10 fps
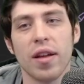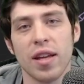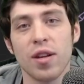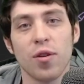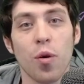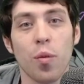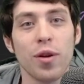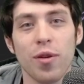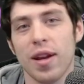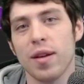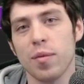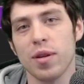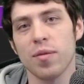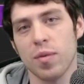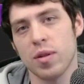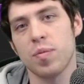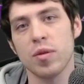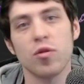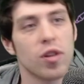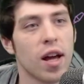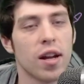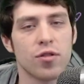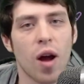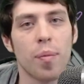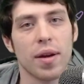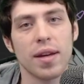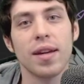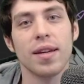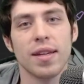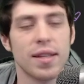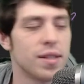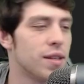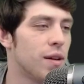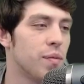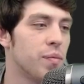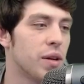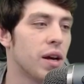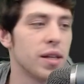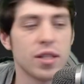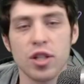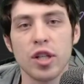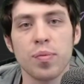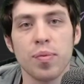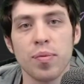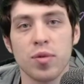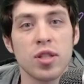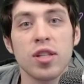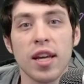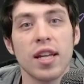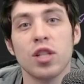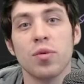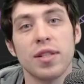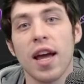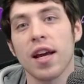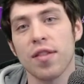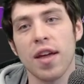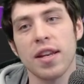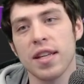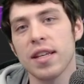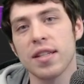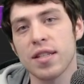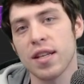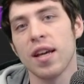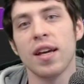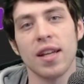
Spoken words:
in her win rate when it's been kind of dropping is because she's sticking to a deck that is